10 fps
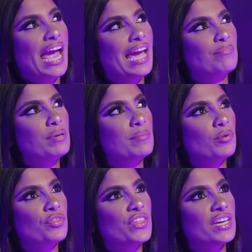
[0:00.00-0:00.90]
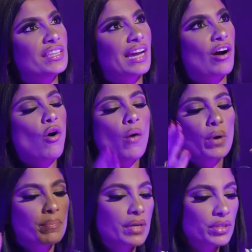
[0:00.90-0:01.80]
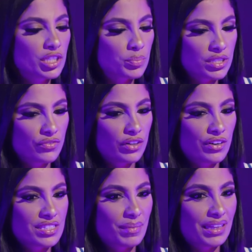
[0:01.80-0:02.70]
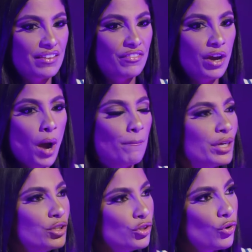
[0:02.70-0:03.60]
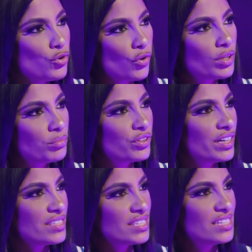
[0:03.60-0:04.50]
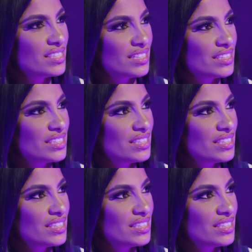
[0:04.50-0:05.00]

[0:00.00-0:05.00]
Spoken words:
And people think that, oh, I want to be with this person for the rest of my life, but you don't know them through their seasons.